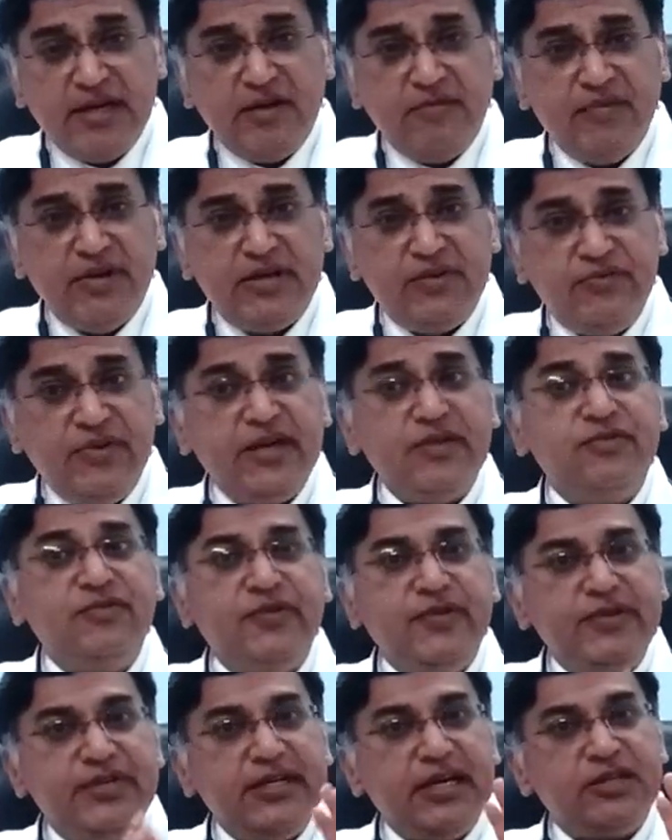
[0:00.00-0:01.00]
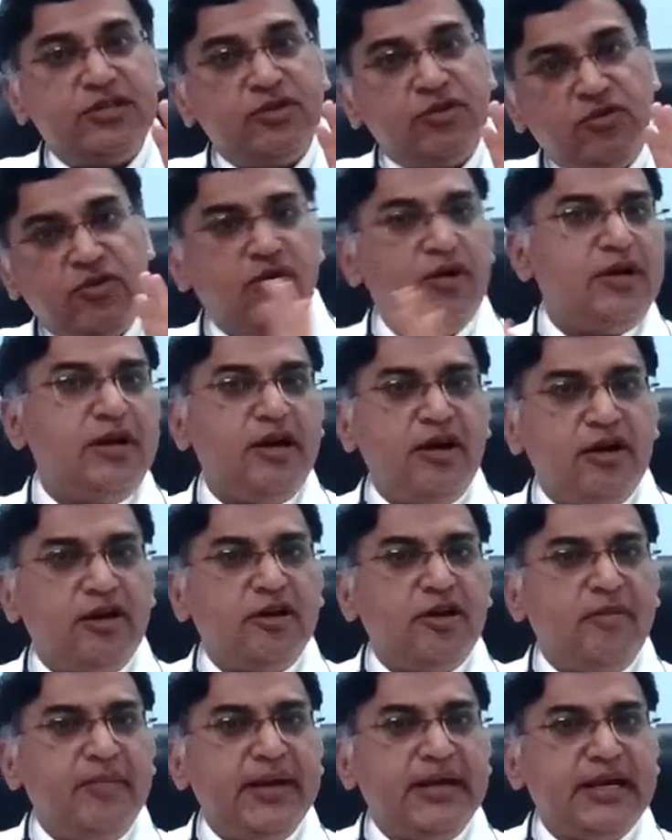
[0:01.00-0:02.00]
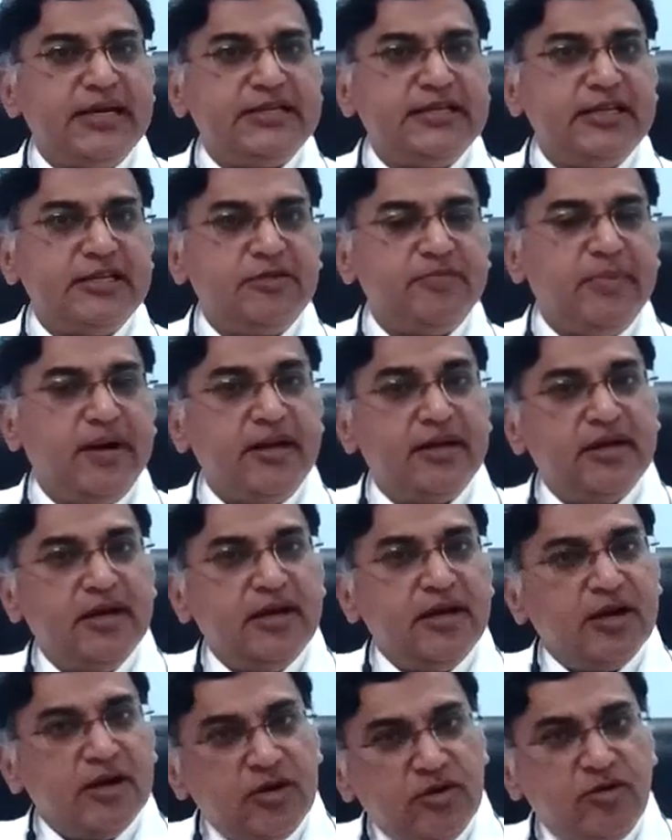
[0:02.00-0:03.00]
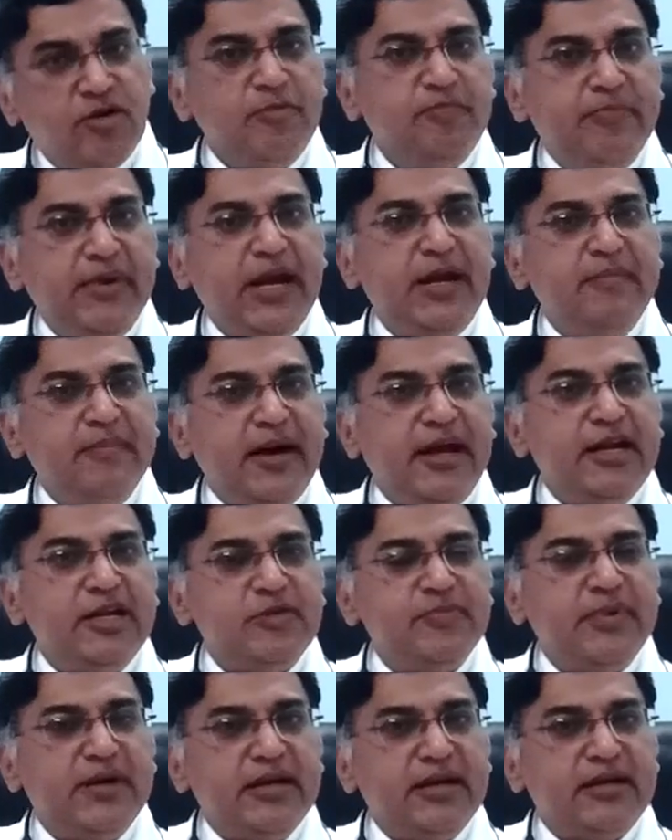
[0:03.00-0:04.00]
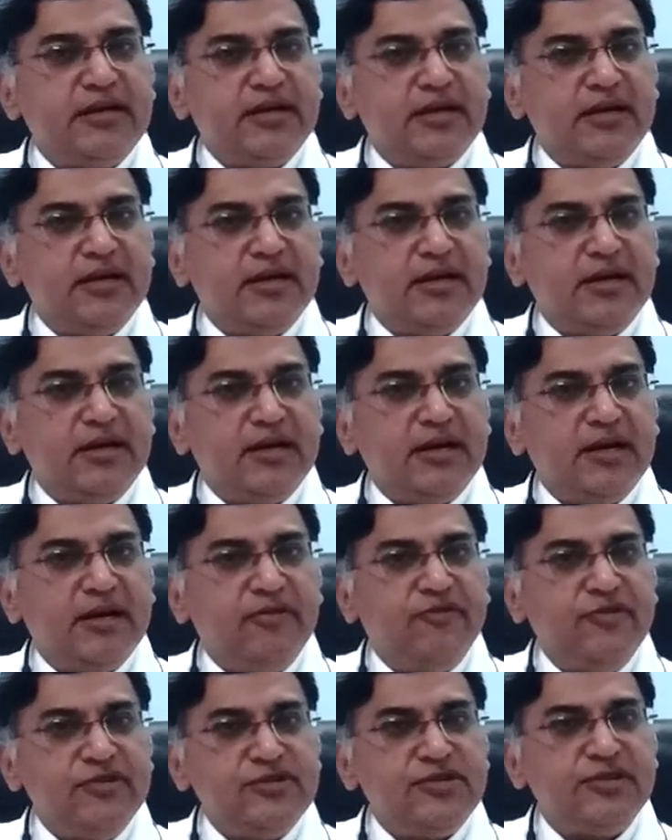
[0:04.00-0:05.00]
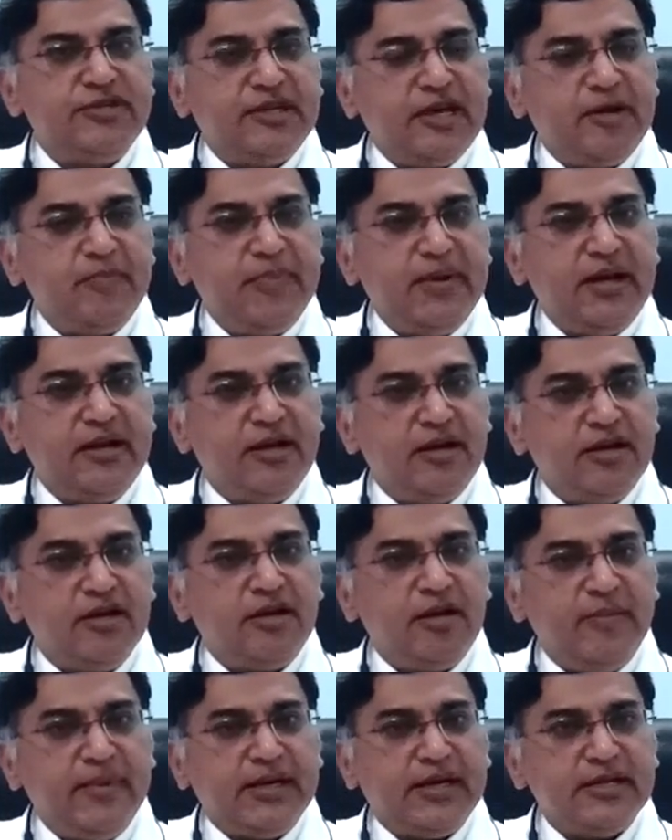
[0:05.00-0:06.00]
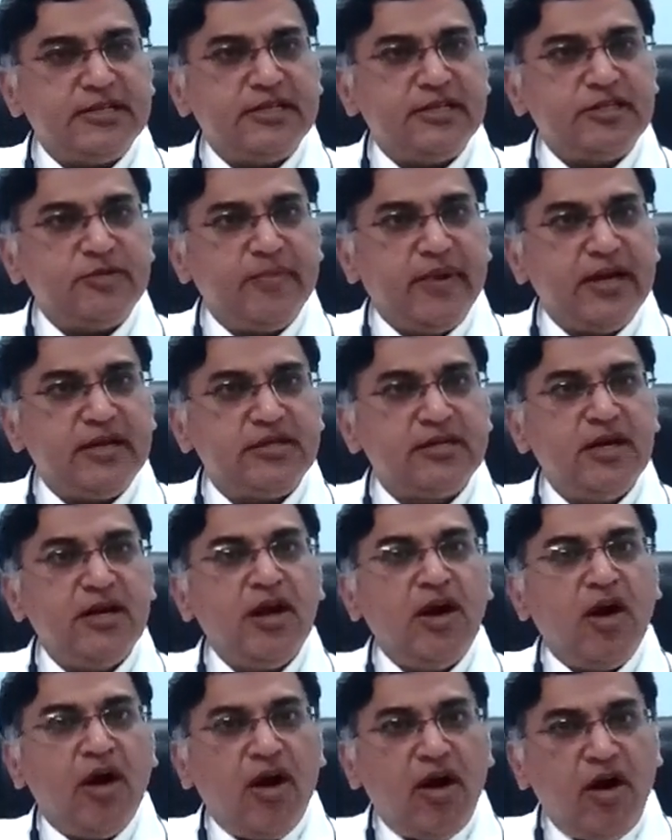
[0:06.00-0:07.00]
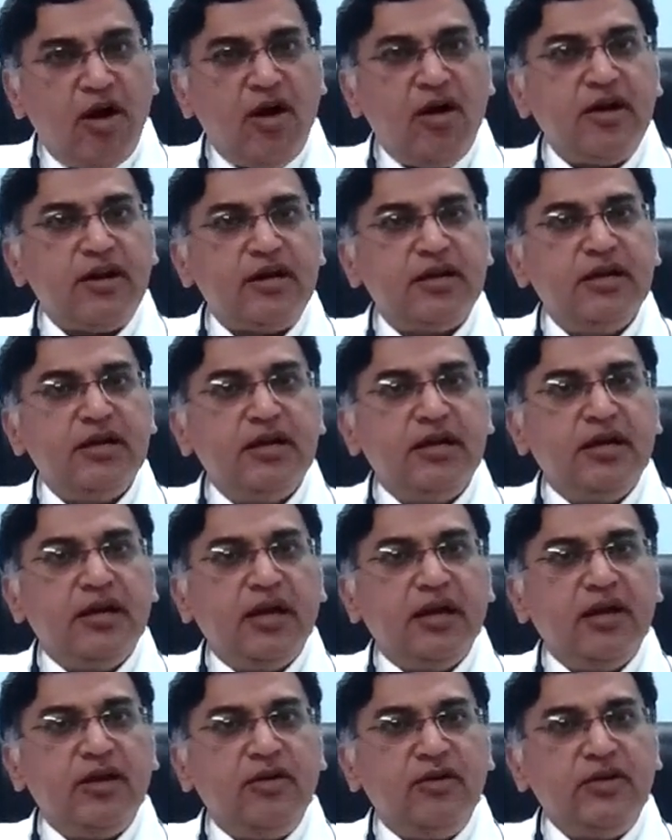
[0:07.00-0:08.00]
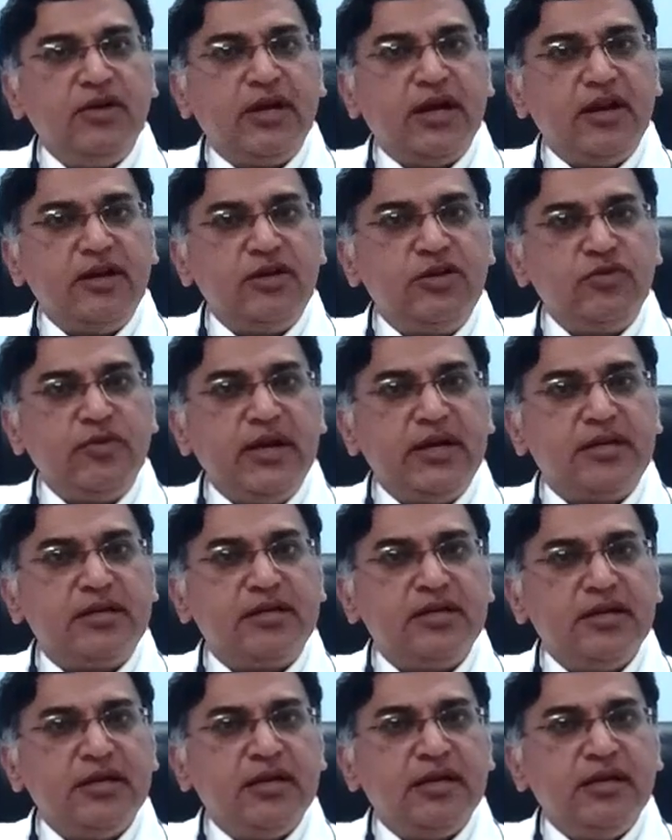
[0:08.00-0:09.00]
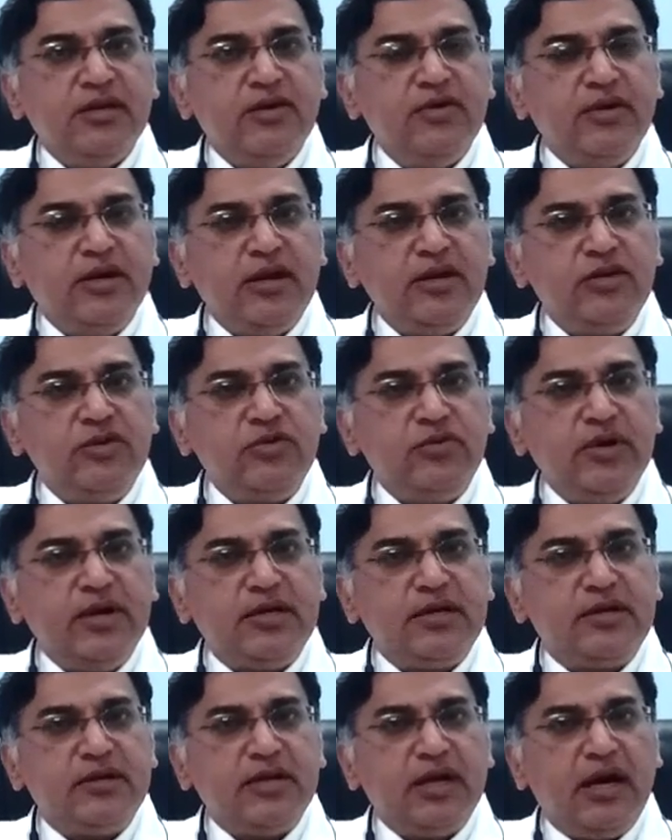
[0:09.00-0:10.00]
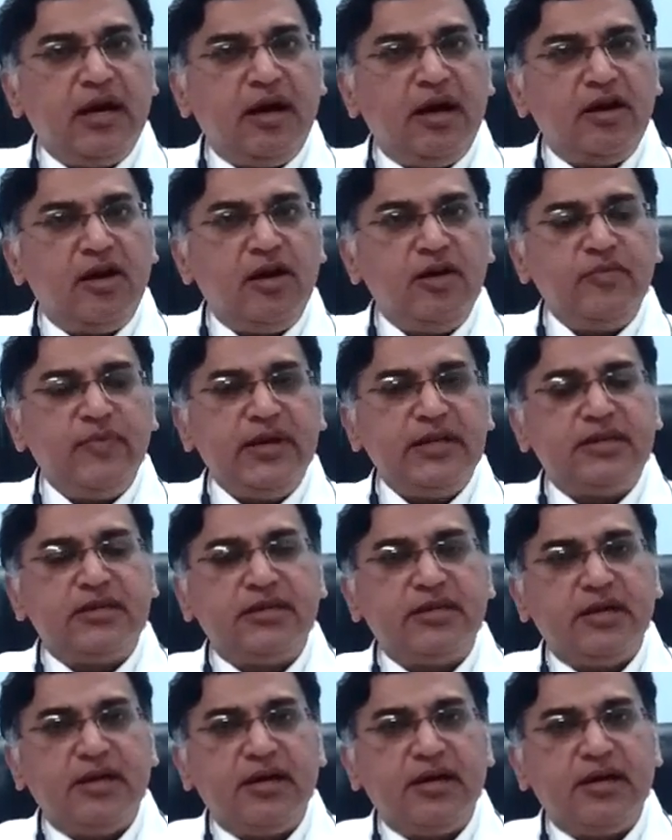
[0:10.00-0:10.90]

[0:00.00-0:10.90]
With just good ergonomic assessment, good pain management, physiotherapy and ergonomic assessments, or you can do it along with